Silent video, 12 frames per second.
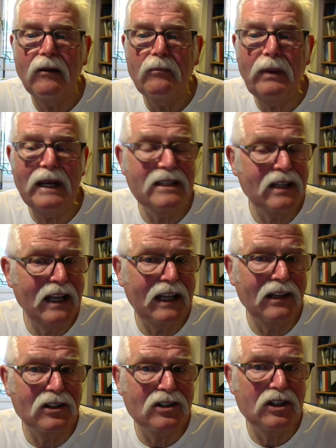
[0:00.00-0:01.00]
Peter
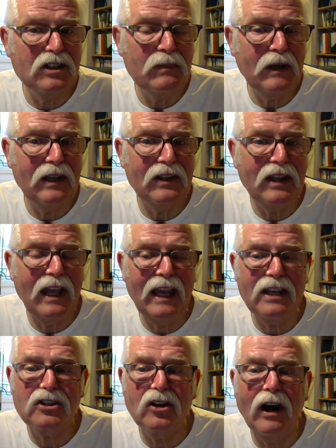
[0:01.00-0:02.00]
Nicholson's birthday.
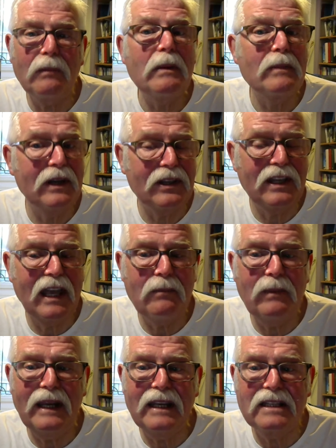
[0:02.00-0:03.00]
So happy birthday,
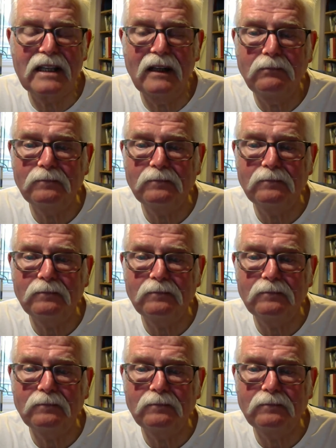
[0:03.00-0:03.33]
Peter.